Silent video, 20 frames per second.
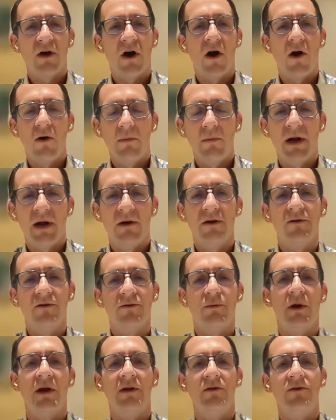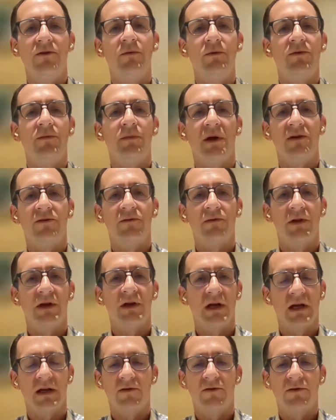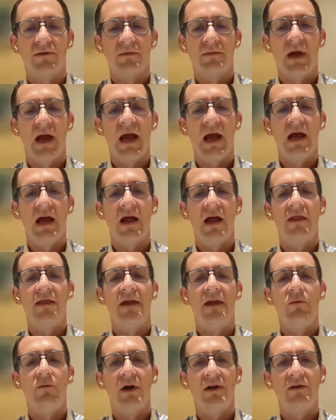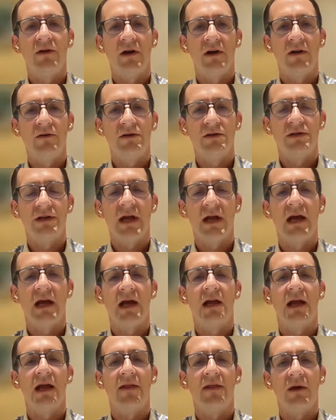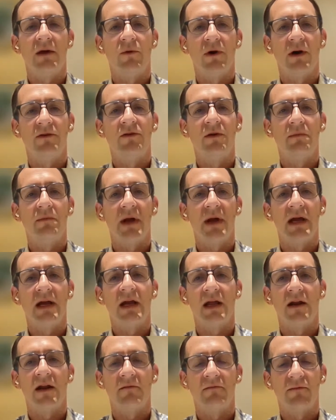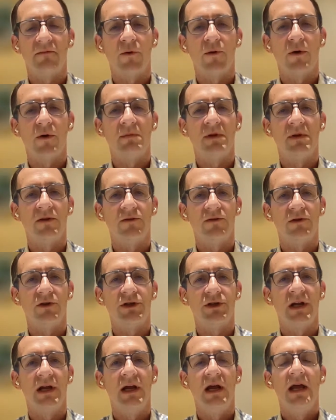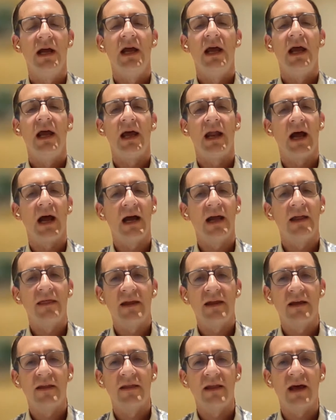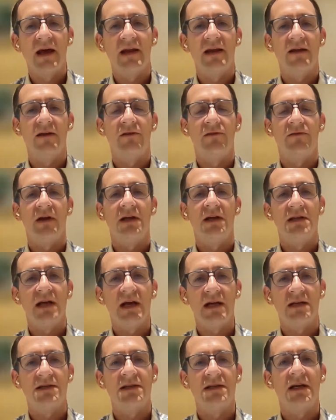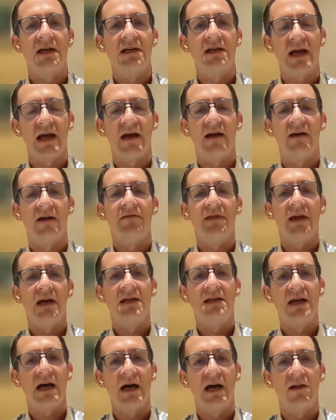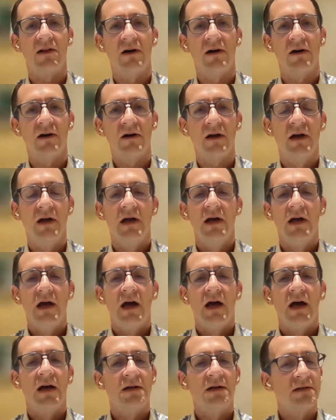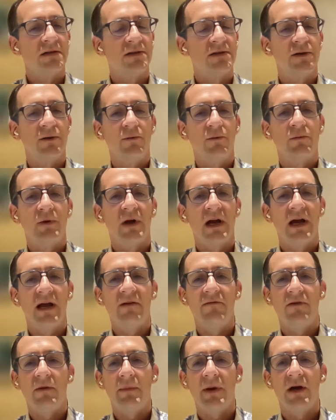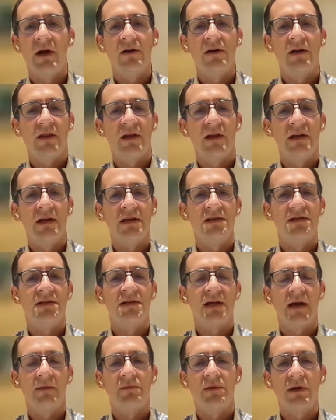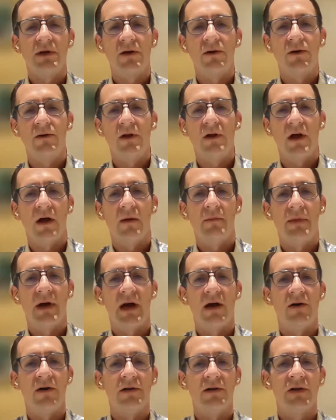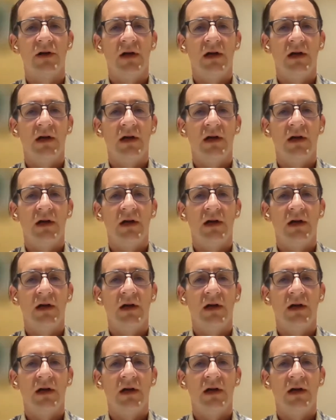all parents want to do what's best for their kids, and they want to understand and they want to make an informed decision. And I think that is fantastic to have that dialogue. So when I have a parent that is skeptical about